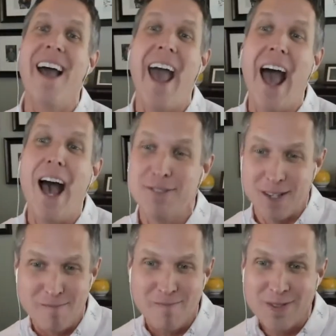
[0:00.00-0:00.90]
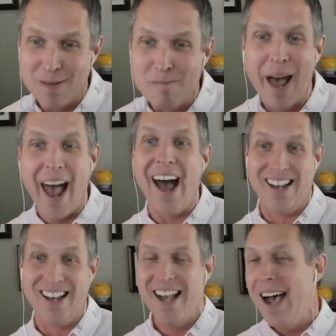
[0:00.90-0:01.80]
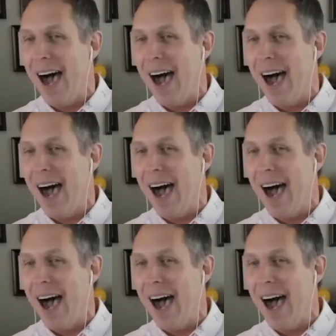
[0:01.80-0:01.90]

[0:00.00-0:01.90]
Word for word: have some some past.